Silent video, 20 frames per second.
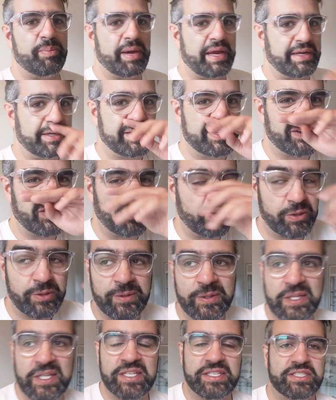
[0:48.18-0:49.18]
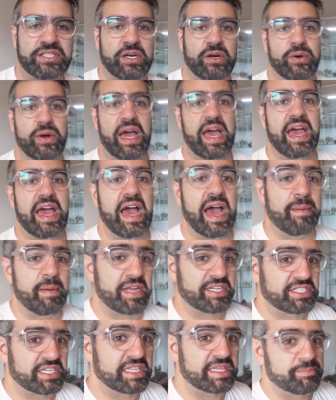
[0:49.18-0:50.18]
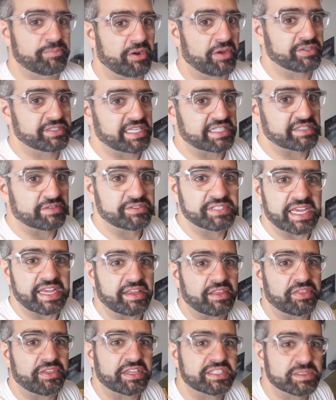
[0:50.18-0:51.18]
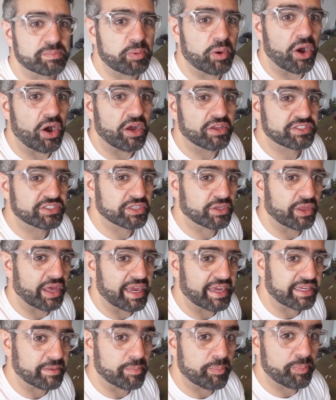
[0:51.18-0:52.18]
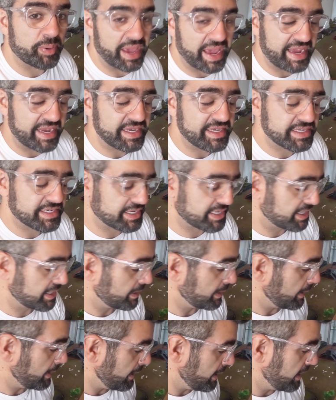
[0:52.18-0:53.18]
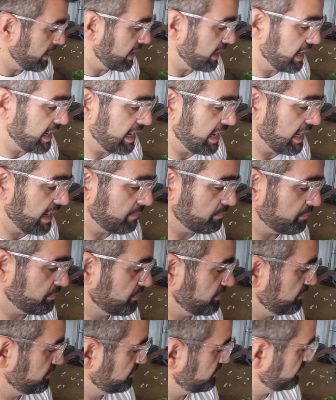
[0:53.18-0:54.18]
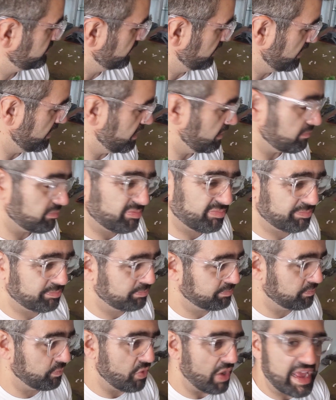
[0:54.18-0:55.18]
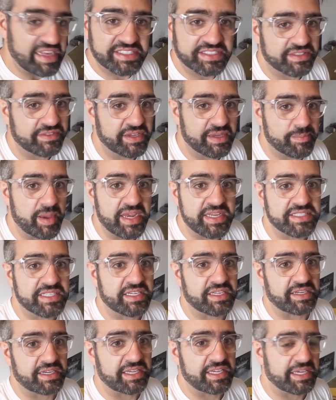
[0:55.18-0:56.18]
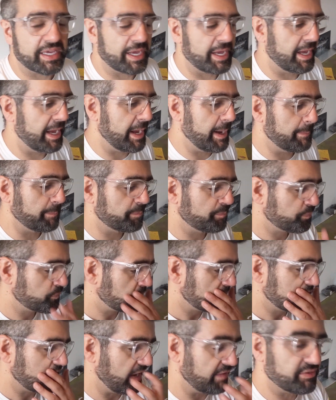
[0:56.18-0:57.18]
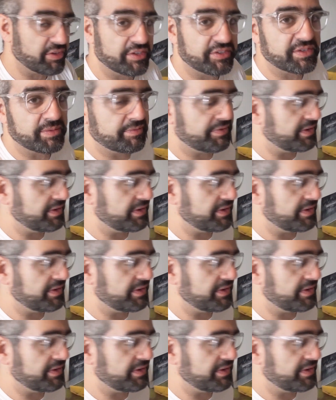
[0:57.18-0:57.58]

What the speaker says: painted at all. So I'm actually in the process of taking things apart so that I could paint the rest of it basically. I've done some